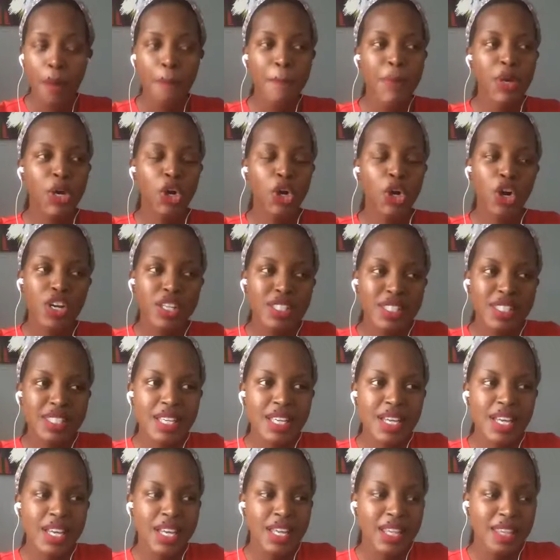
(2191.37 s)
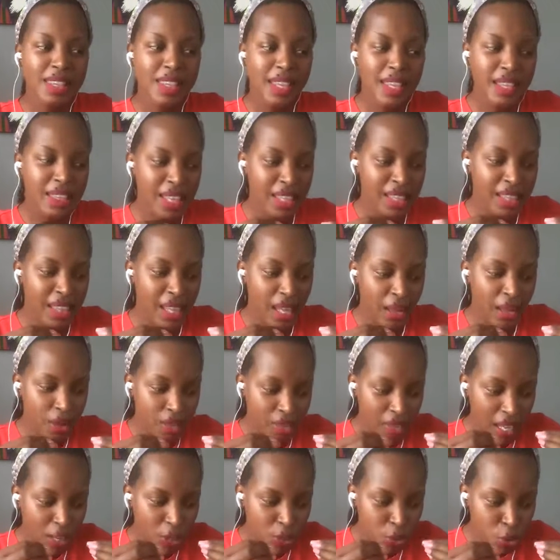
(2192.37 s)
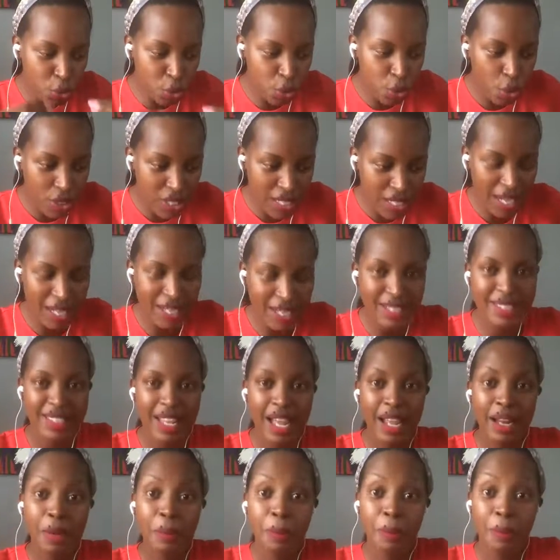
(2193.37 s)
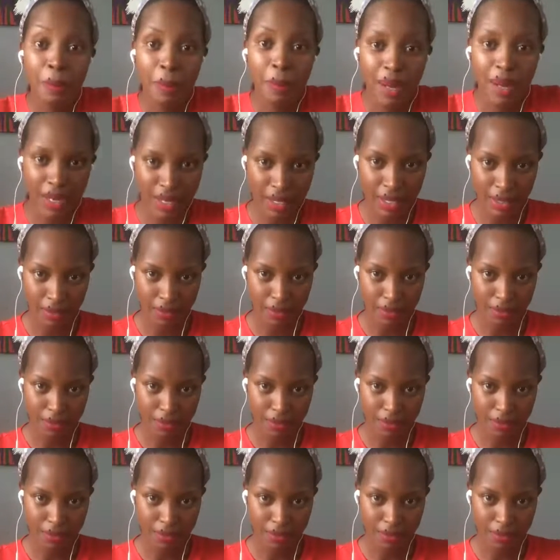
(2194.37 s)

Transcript: Because they do not understand money.